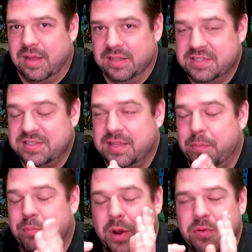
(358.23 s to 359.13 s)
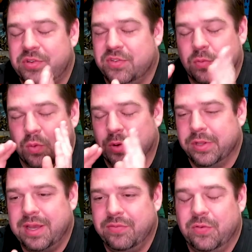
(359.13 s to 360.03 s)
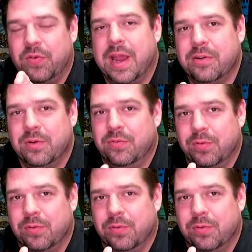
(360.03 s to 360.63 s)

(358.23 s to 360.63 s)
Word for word: Unless they both just rolled off the factory